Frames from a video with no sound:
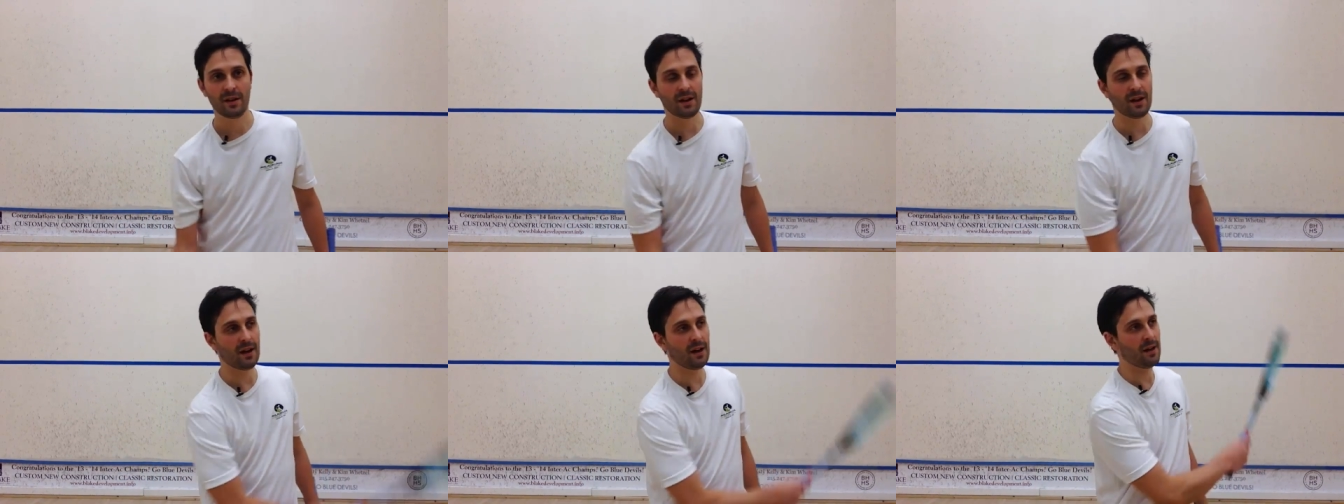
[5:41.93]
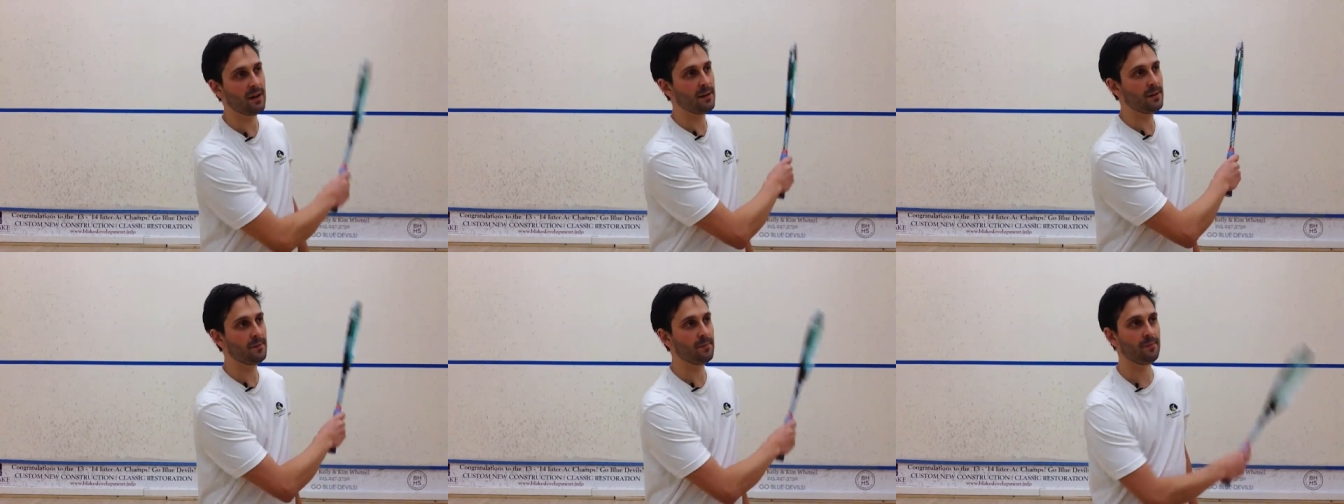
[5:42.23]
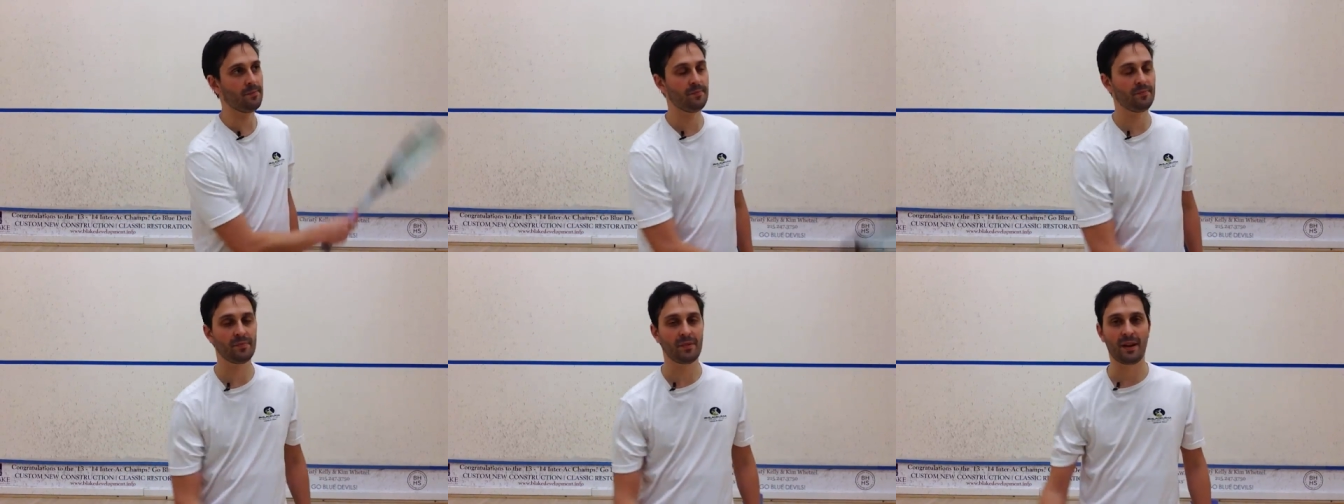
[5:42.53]

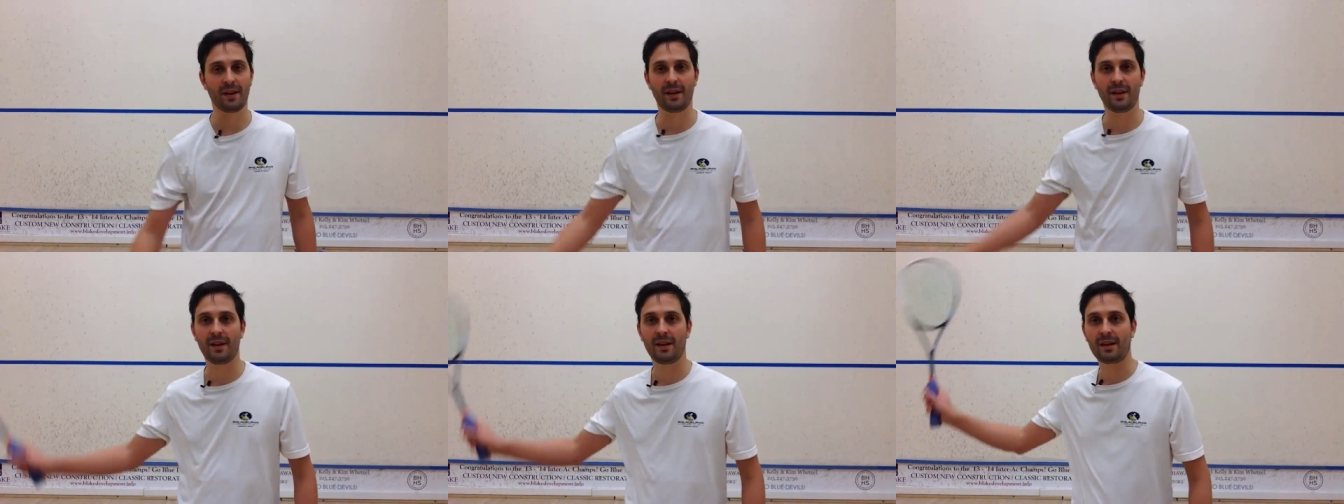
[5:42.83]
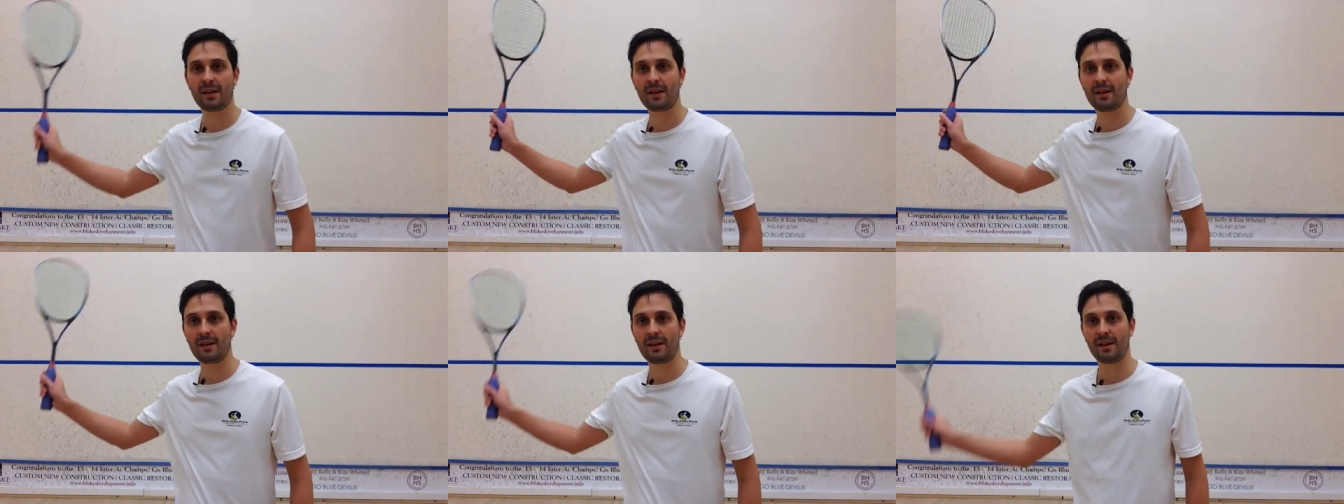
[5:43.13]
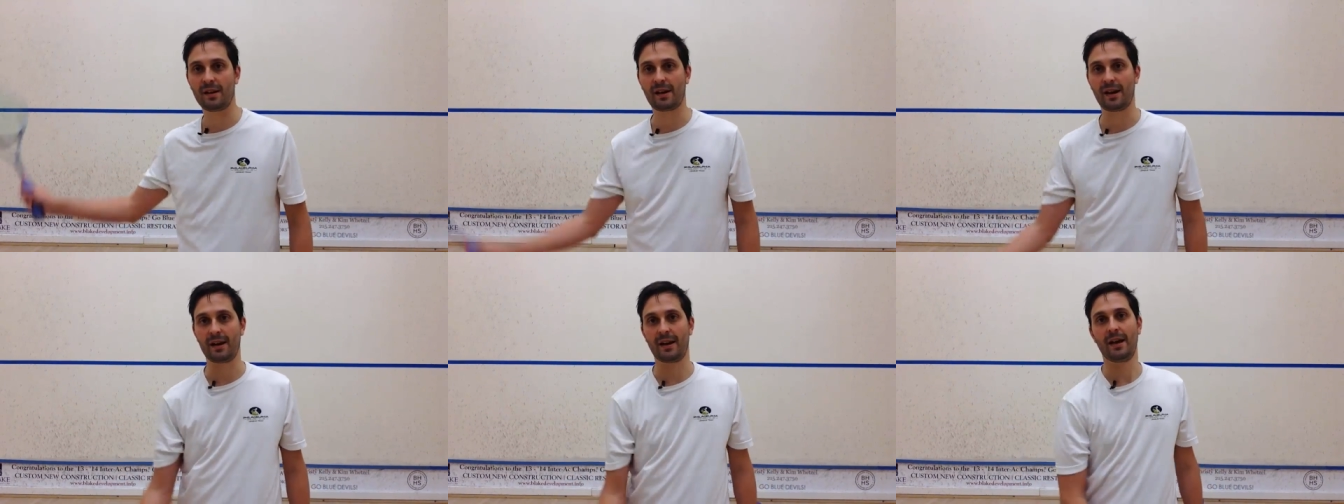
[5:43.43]
um, it, it,
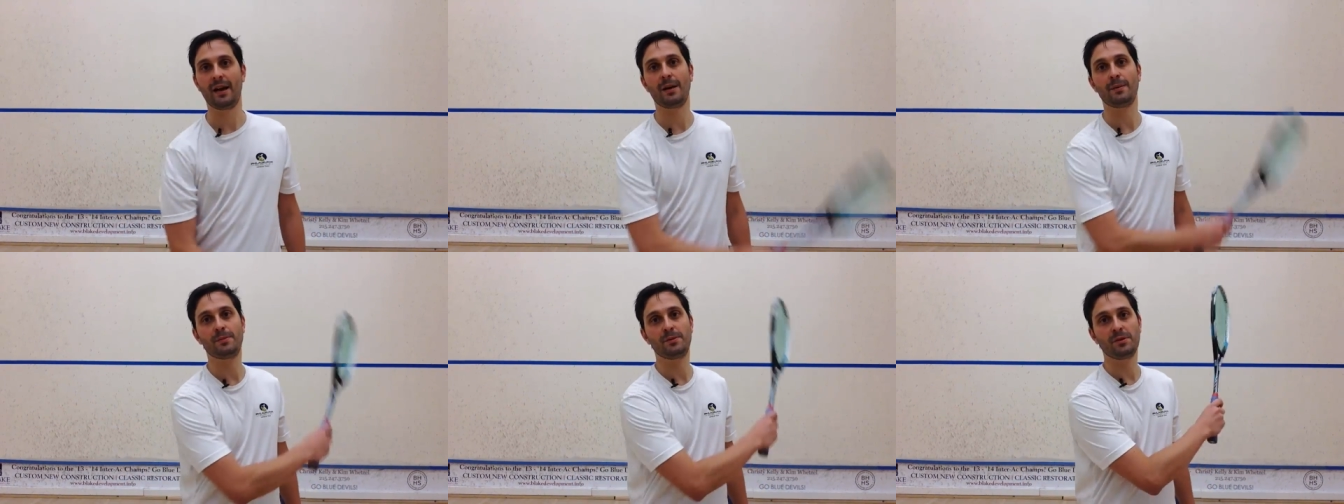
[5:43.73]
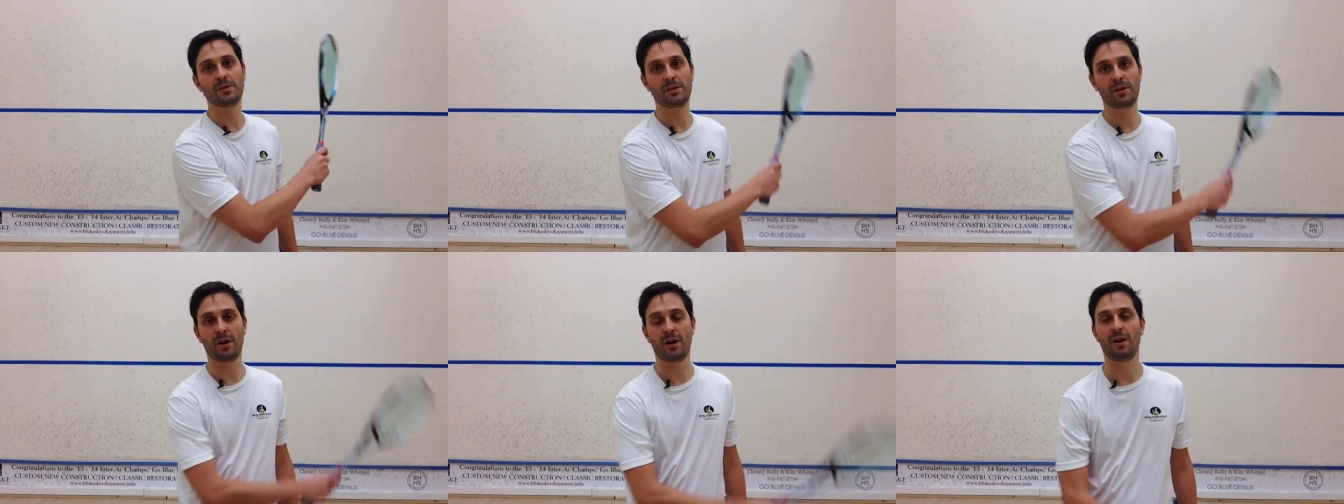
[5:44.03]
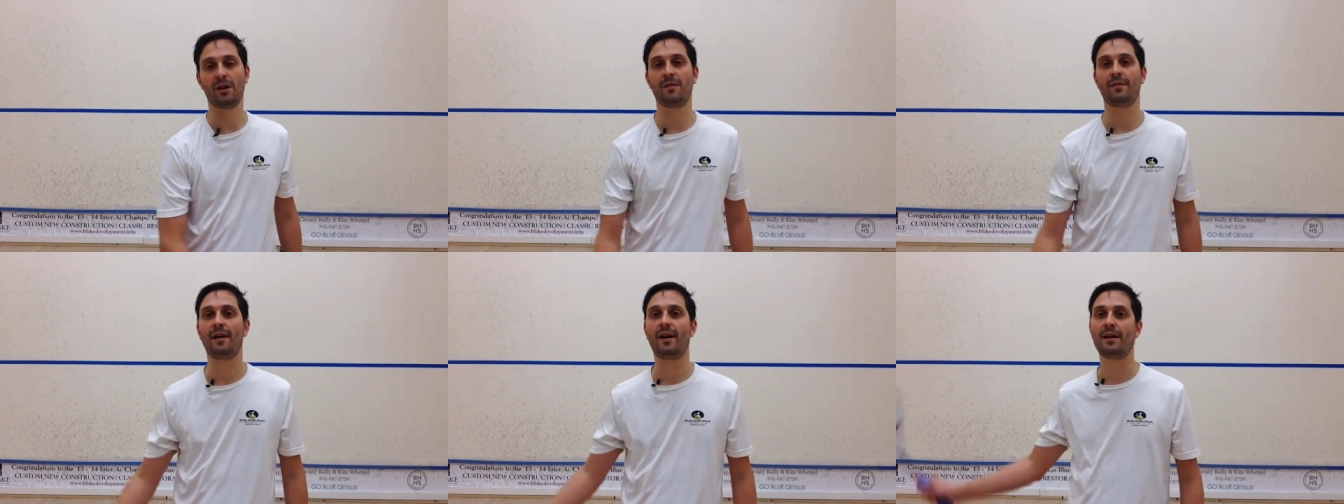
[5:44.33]
it kind of helps you
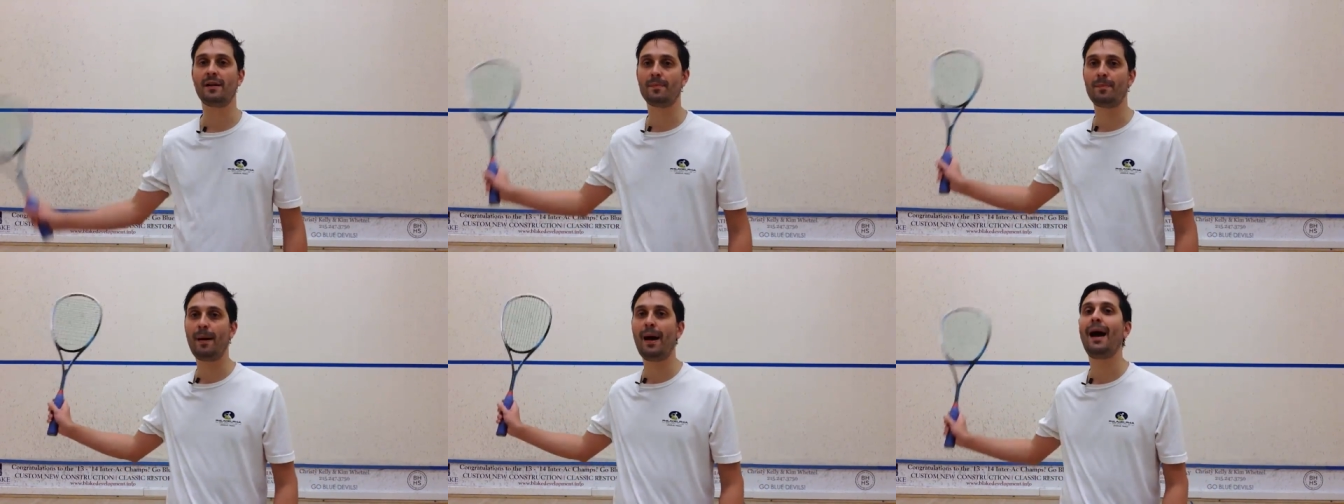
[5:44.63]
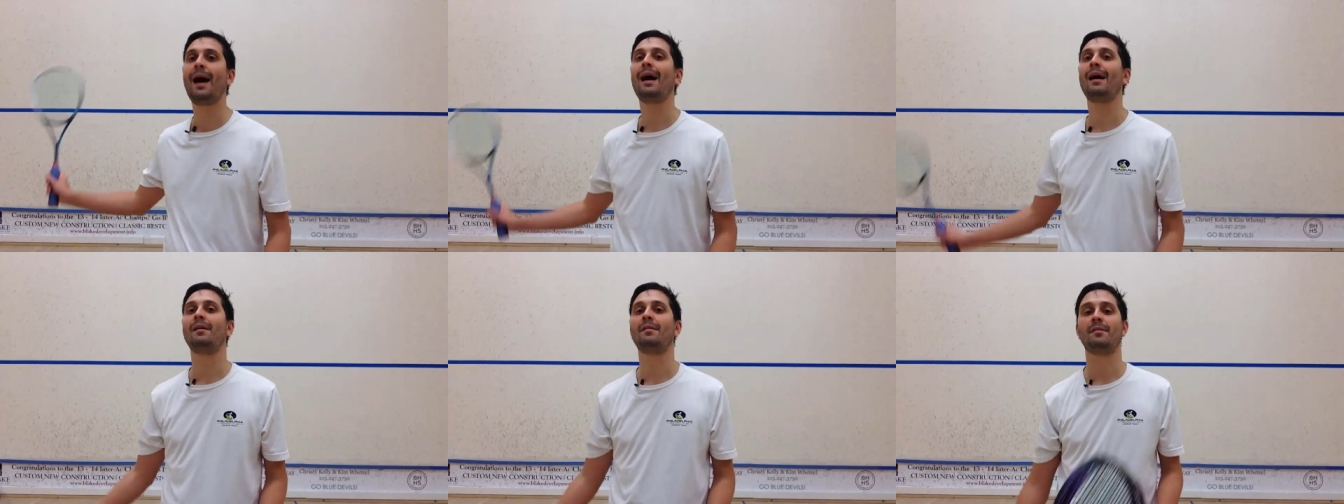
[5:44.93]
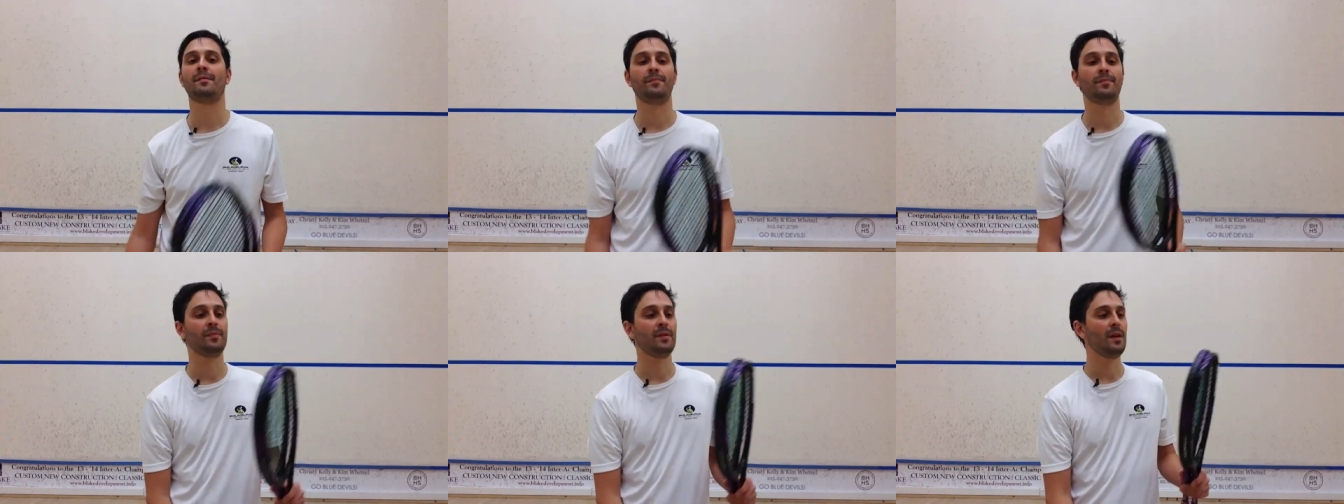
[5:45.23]
carve out a path.